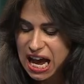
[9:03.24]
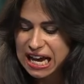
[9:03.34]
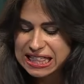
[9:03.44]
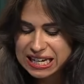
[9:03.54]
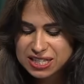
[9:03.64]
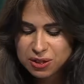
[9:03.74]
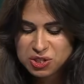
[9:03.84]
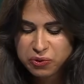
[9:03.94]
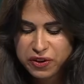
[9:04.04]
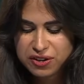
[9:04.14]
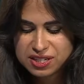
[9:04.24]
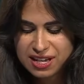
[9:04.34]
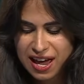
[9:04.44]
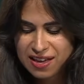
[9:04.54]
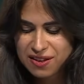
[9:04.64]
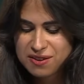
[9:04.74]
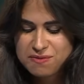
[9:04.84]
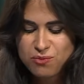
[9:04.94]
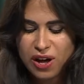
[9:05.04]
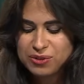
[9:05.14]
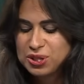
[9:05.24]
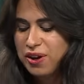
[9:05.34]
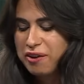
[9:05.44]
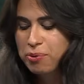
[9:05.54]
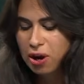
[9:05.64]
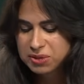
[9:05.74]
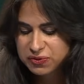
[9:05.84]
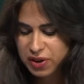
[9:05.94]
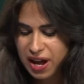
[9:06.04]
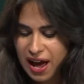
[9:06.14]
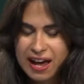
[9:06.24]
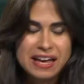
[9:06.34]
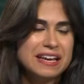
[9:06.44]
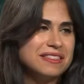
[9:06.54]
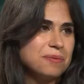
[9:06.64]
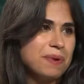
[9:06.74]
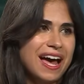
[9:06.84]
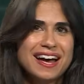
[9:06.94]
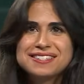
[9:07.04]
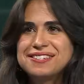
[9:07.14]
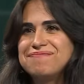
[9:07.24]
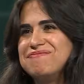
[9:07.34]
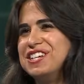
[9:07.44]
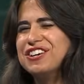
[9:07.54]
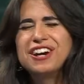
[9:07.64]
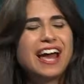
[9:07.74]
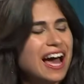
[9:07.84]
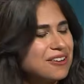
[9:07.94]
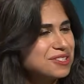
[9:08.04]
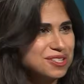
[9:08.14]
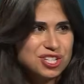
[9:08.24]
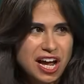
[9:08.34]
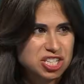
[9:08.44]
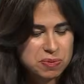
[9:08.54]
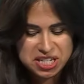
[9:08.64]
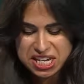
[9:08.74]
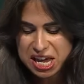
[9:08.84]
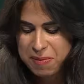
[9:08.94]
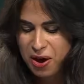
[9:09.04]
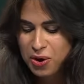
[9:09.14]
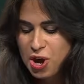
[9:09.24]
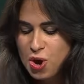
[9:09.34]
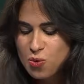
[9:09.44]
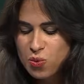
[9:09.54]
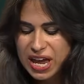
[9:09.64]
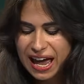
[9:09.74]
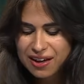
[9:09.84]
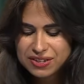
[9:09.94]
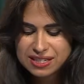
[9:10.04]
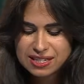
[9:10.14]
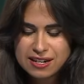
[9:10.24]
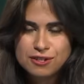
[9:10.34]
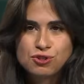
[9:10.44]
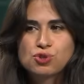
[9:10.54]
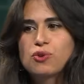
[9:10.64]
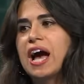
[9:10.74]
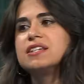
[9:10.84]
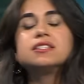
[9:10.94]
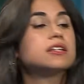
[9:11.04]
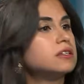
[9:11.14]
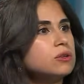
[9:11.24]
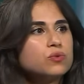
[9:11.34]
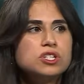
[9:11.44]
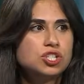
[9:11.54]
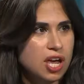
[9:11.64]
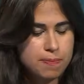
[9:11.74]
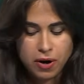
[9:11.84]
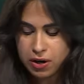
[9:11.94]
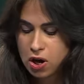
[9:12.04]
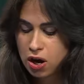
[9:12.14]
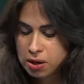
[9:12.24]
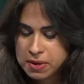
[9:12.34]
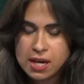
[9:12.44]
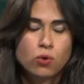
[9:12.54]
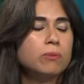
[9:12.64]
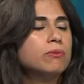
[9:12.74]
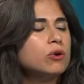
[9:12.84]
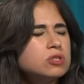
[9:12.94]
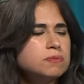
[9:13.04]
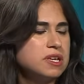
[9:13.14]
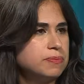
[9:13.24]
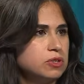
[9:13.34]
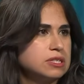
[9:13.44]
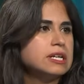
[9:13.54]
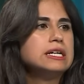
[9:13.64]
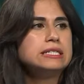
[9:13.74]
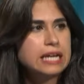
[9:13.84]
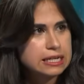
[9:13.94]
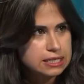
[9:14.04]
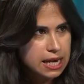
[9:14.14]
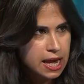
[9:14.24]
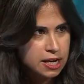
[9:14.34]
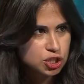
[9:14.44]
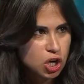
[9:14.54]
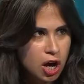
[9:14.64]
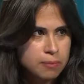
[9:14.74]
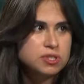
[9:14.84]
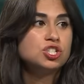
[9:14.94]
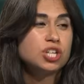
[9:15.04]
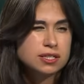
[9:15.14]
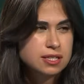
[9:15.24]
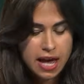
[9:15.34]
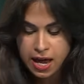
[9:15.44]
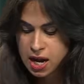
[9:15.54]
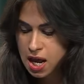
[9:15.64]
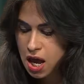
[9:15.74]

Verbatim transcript: I think it's also fair to say that while there's a lot of promise for AI, in the past year and a half since ChatGPT came out, we haven't seen it drastically reshape our economy or most people's day to day jobs just yet.